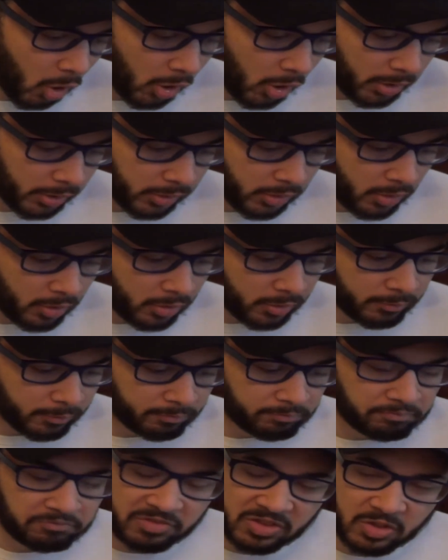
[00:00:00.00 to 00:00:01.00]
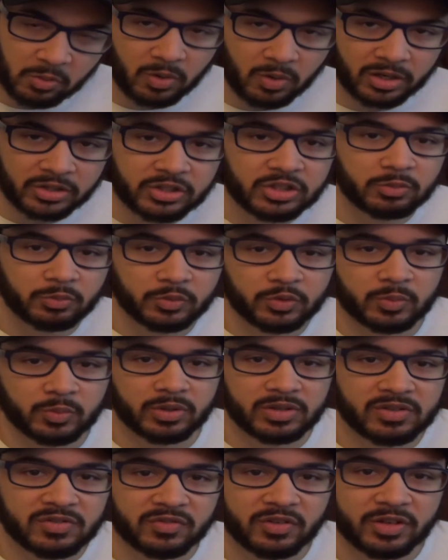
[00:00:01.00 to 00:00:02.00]
all in all, the watching was
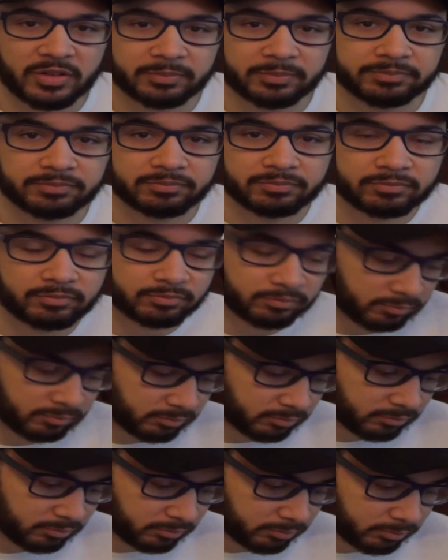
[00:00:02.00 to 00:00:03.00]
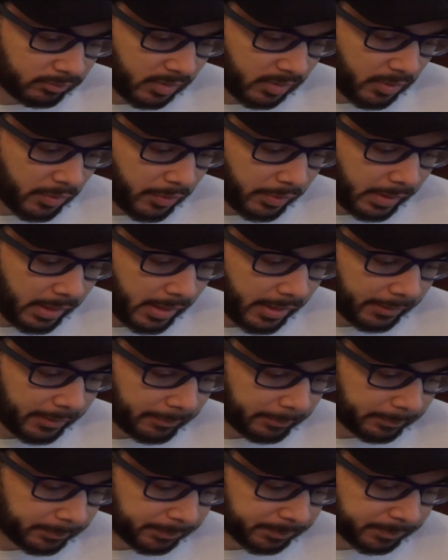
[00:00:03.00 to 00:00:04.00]
pretty fun. I won't lie.
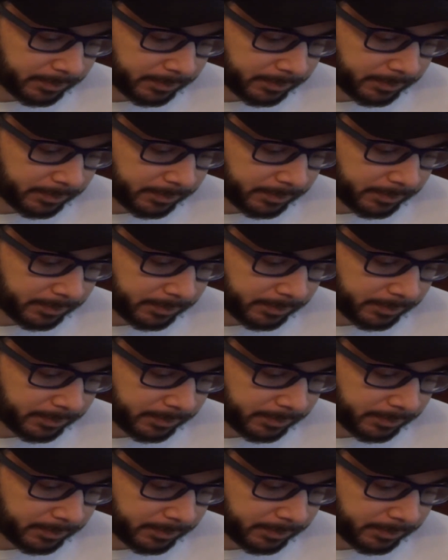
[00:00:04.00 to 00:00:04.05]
